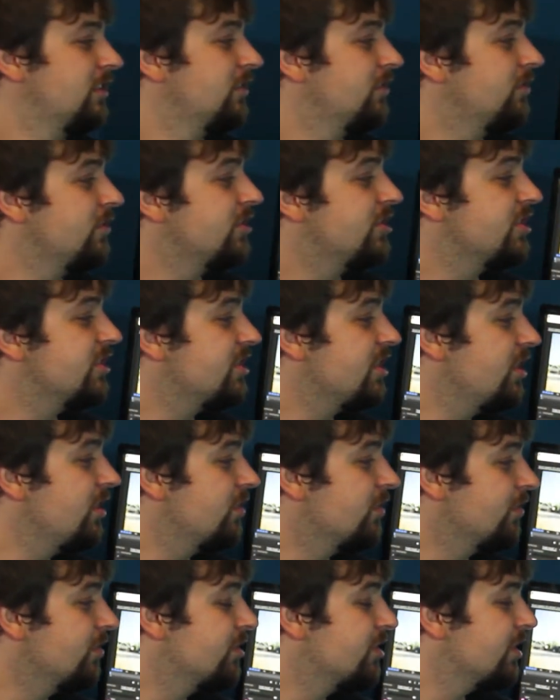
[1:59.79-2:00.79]
which is
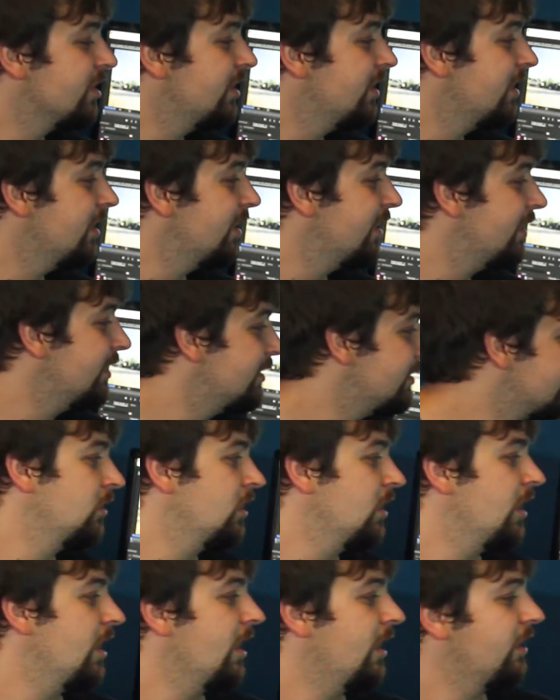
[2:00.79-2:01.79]
huge.
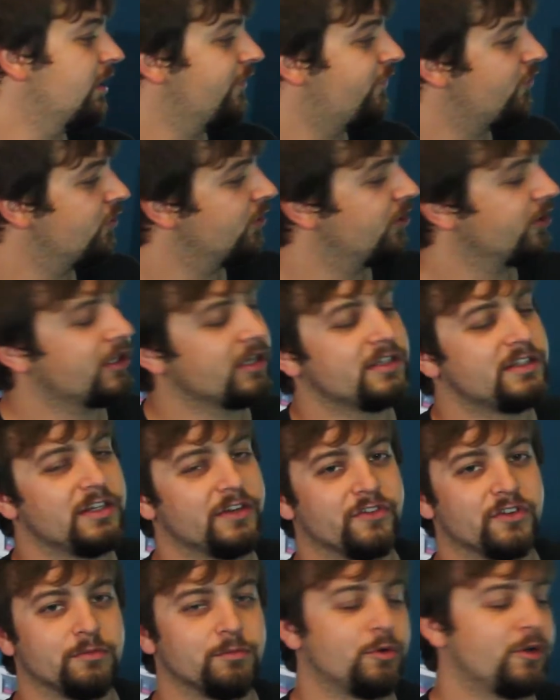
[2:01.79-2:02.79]
And if you look at
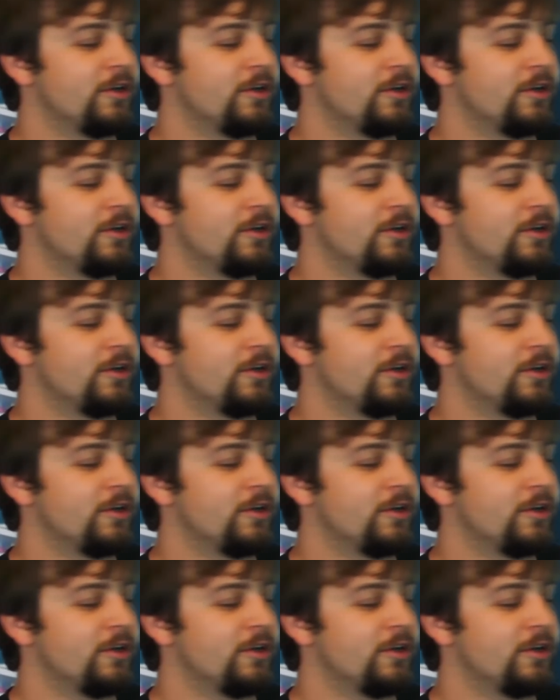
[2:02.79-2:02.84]
different